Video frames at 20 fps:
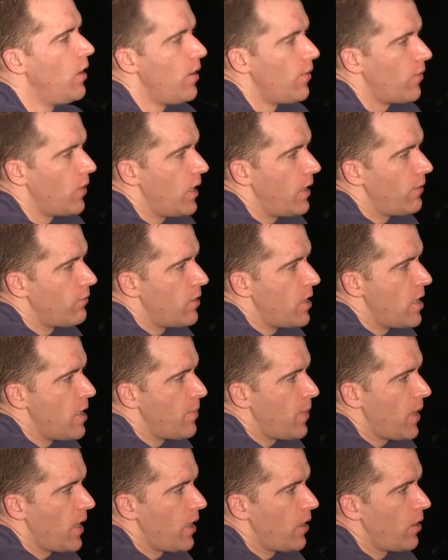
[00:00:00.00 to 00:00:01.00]
For every
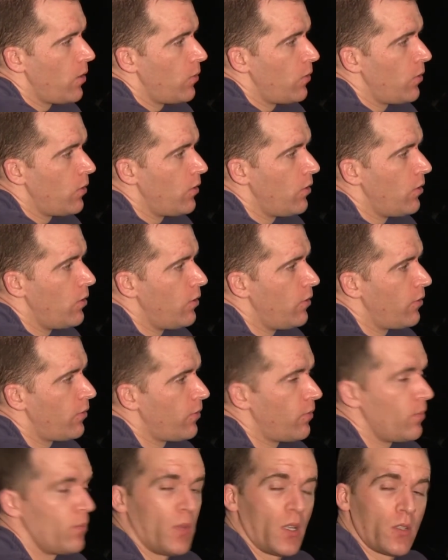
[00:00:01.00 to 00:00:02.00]
pound
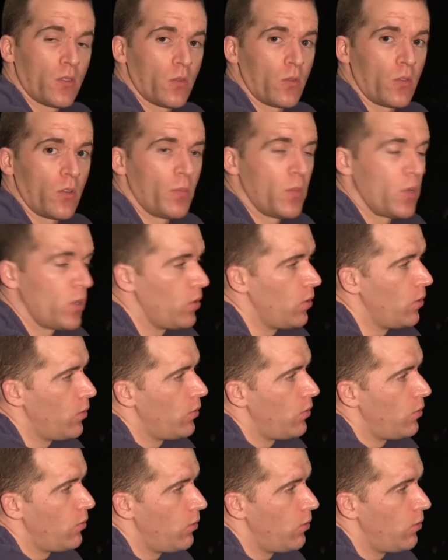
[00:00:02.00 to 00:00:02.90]
of muscle you put on,